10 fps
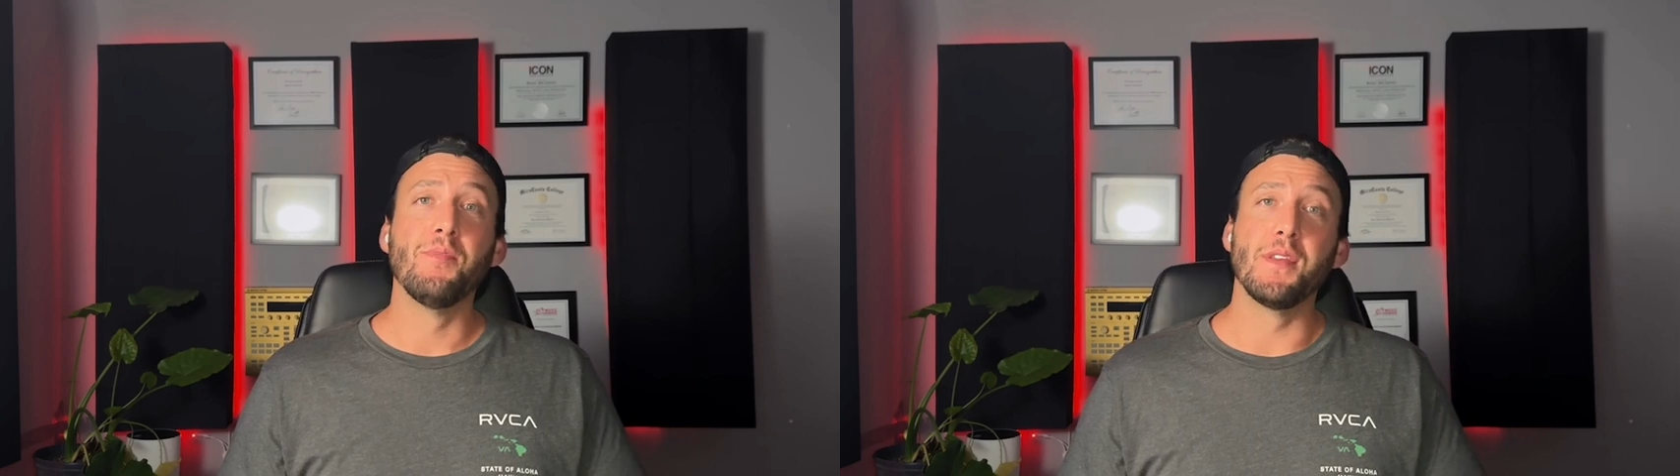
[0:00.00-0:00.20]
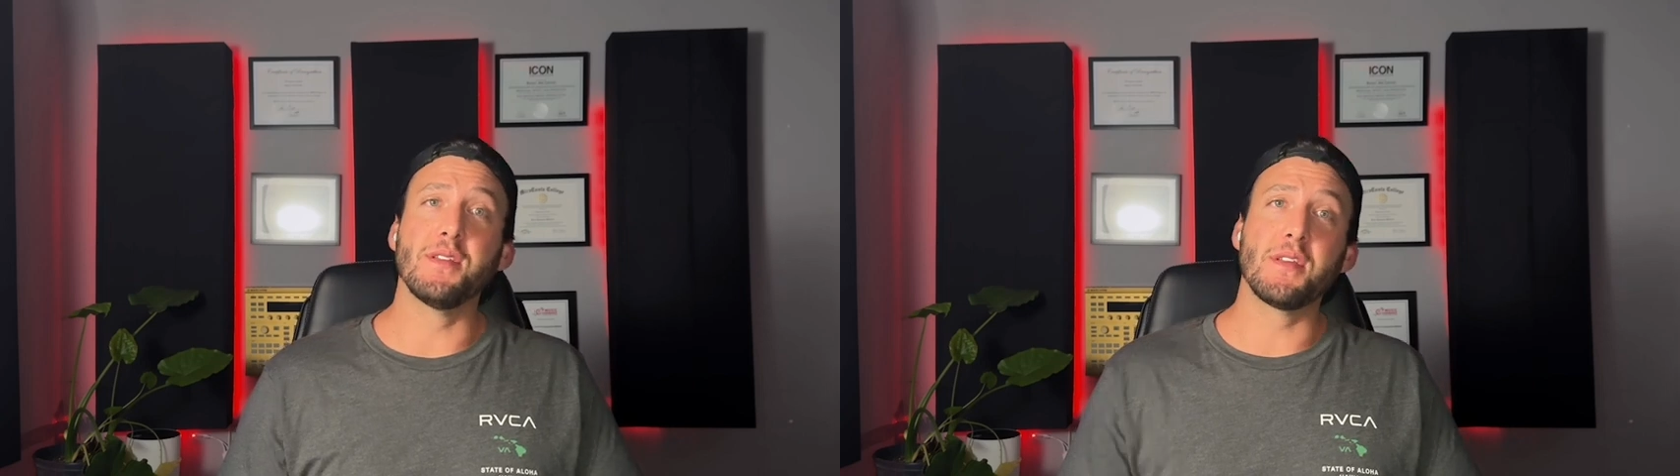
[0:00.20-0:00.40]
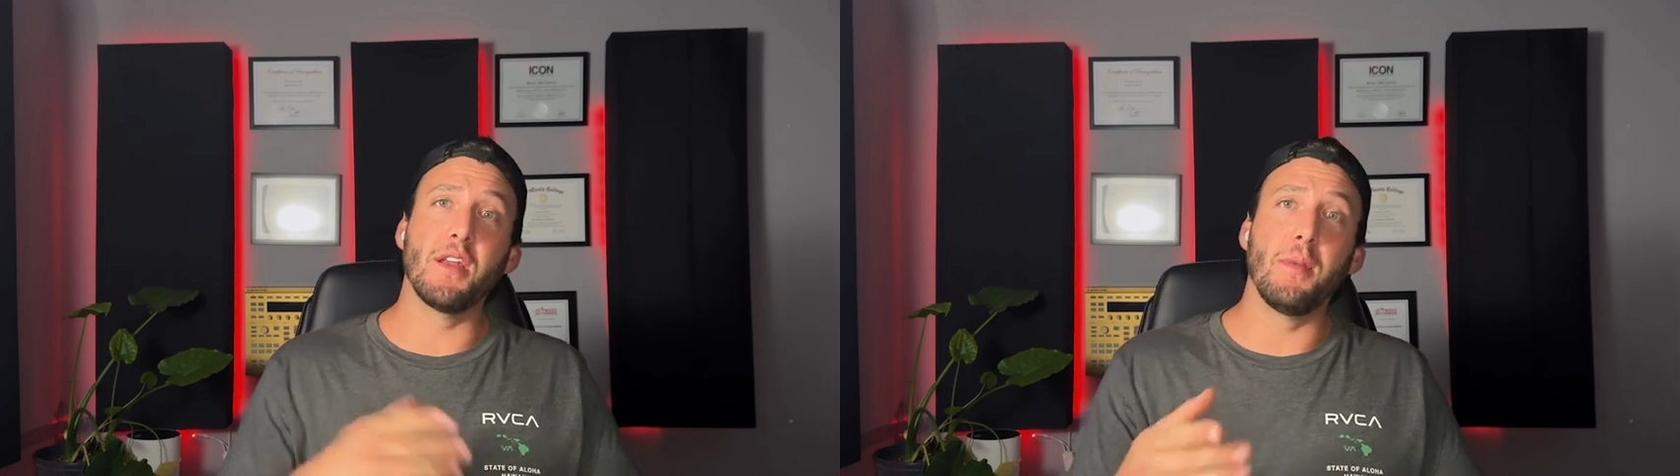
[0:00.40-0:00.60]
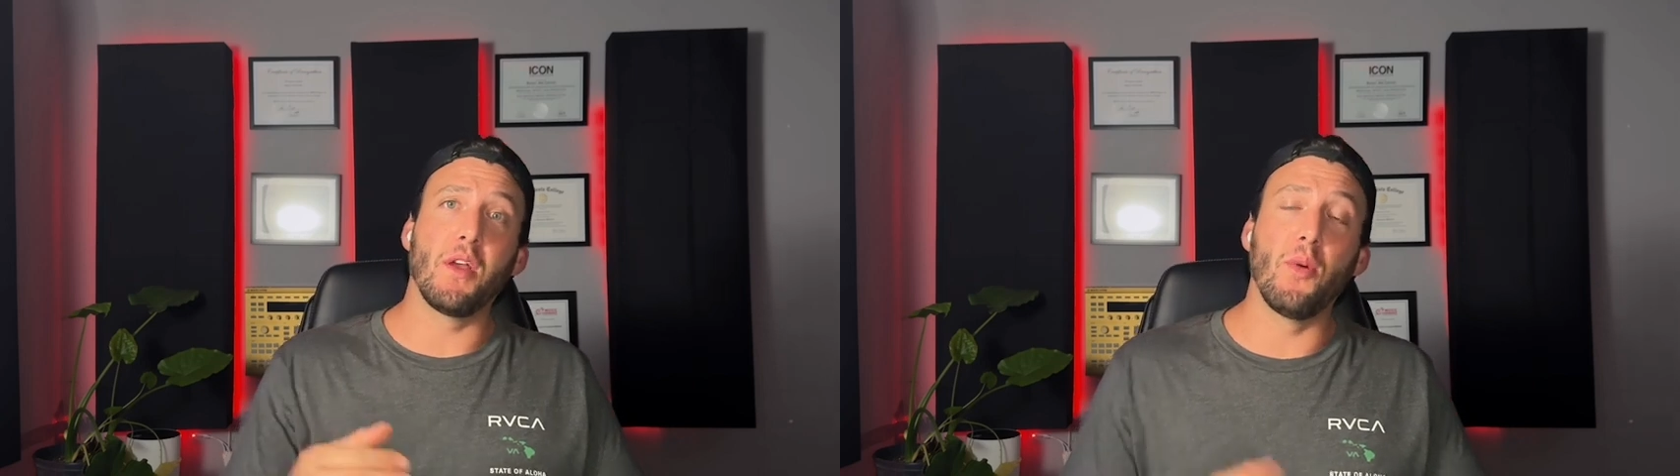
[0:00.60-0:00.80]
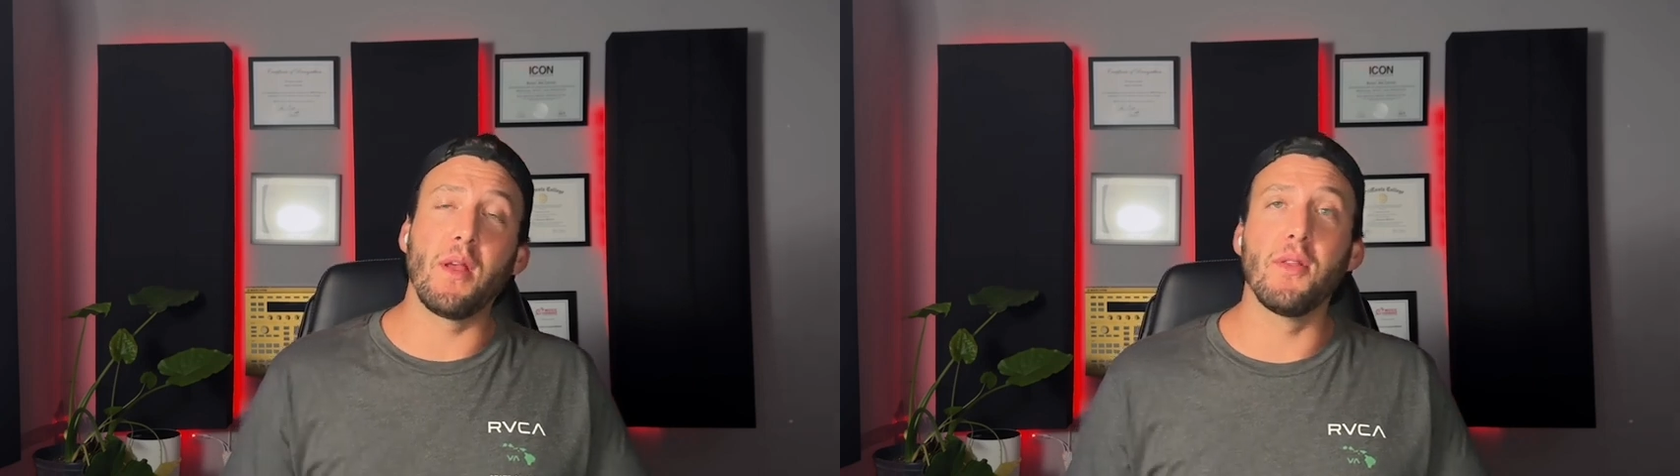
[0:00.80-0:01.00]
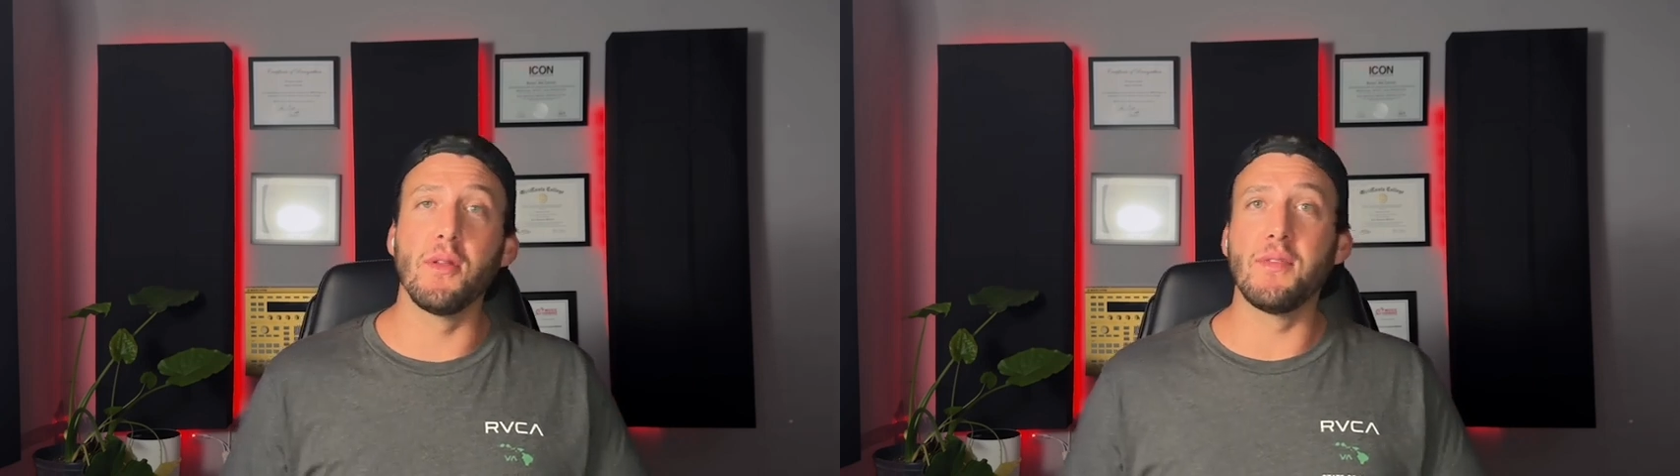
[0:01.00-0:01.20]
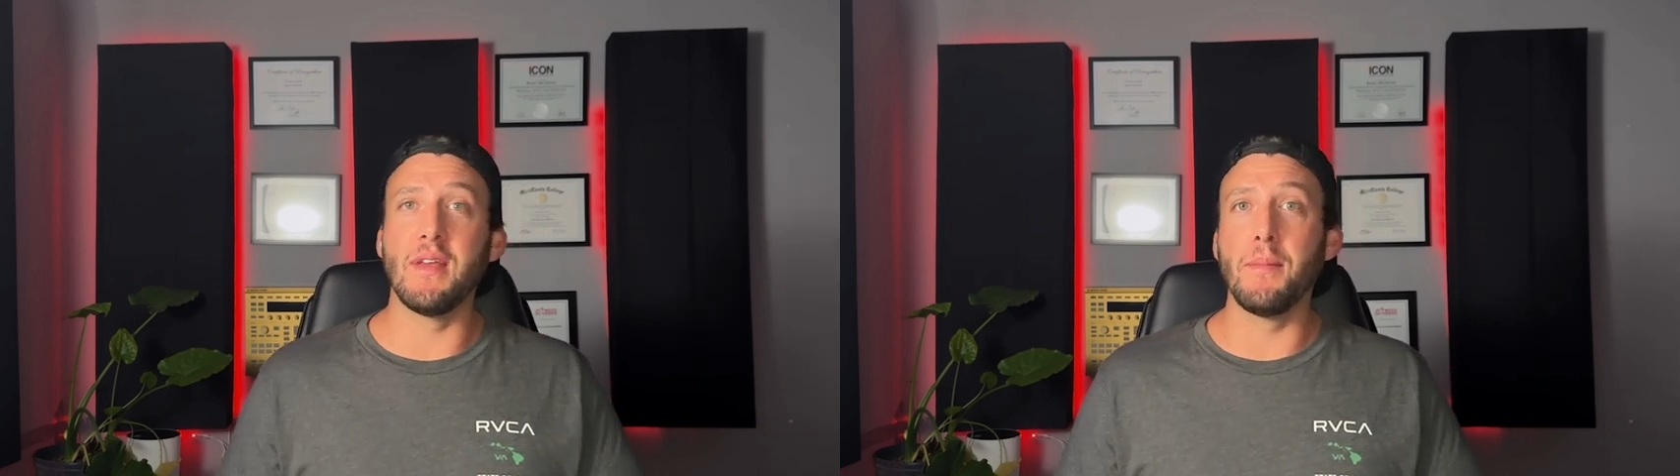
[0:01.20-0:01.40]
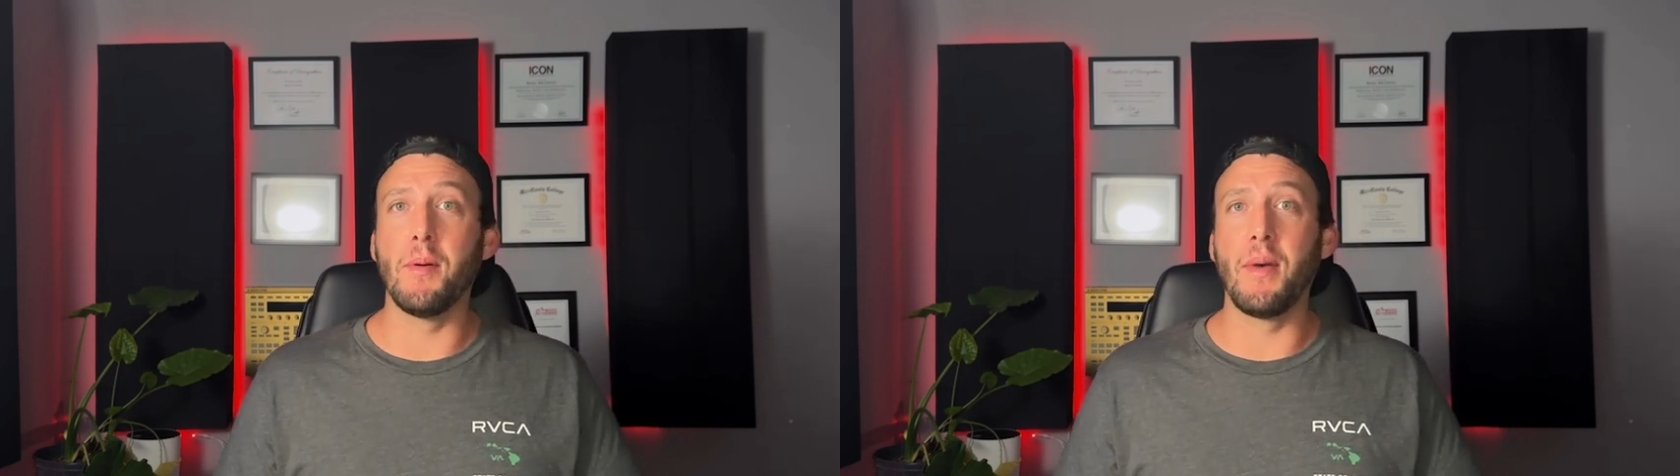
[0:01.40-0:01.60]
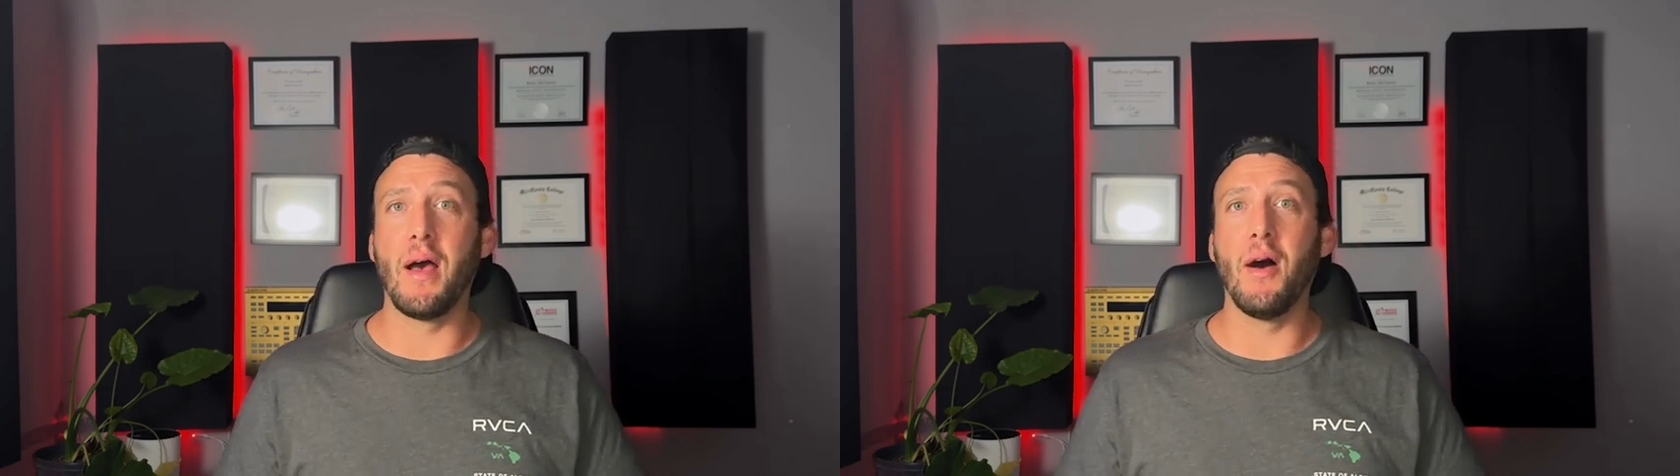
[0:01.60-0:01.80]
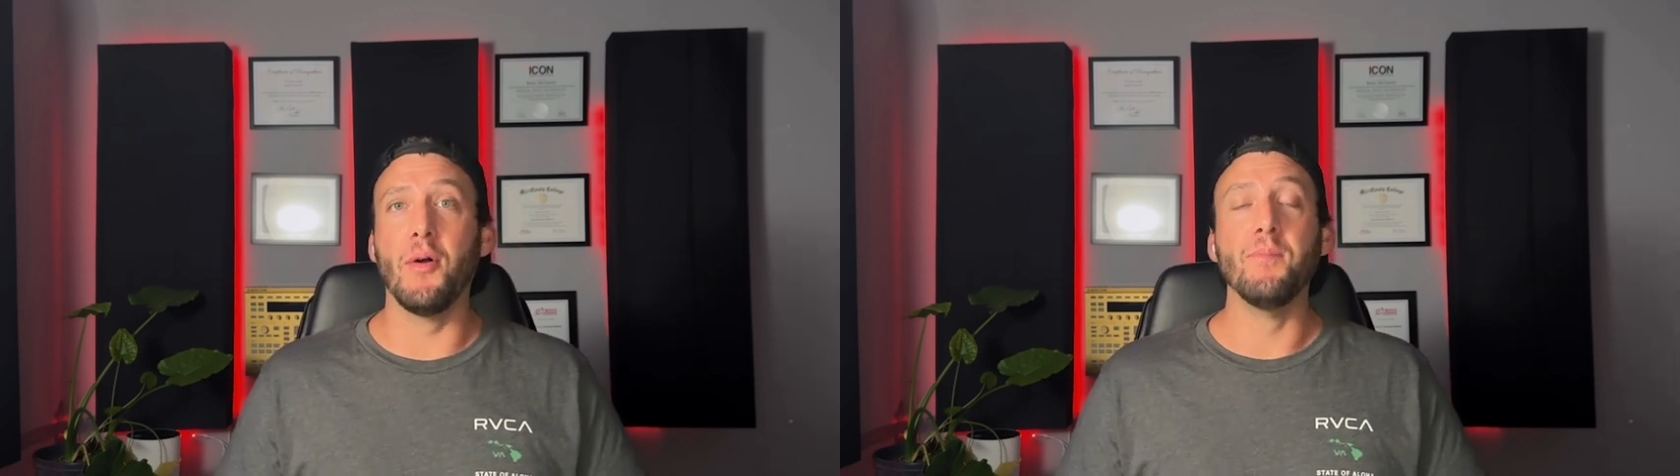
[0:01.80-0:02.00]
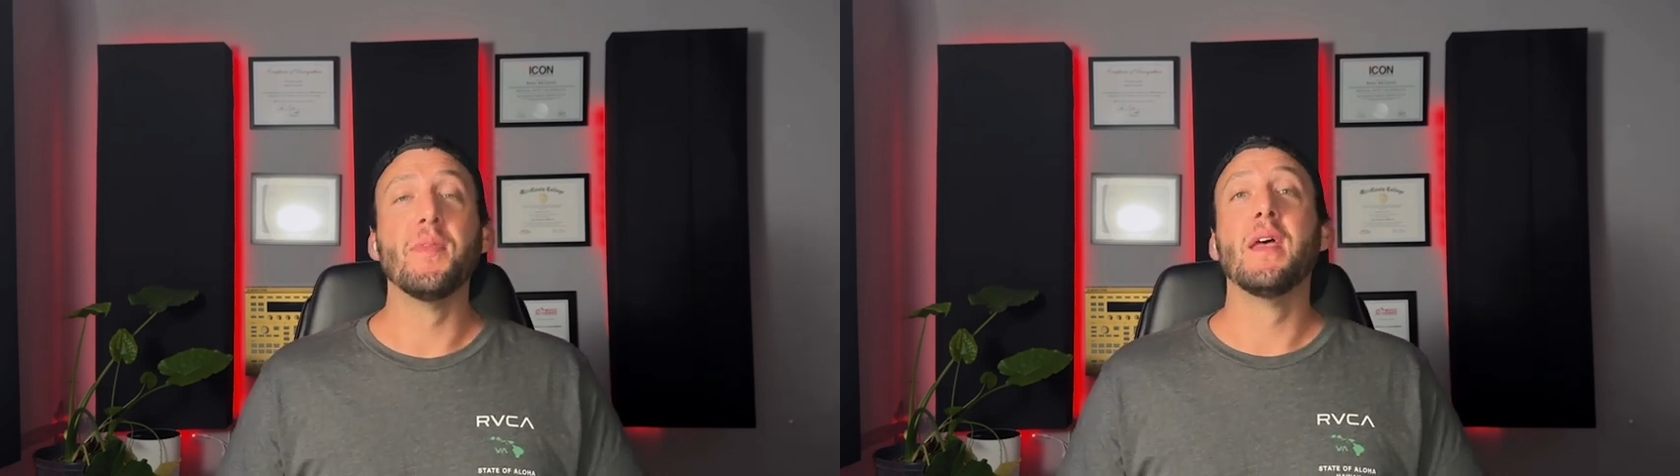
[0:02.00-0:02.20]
this is going to be a quick little tip about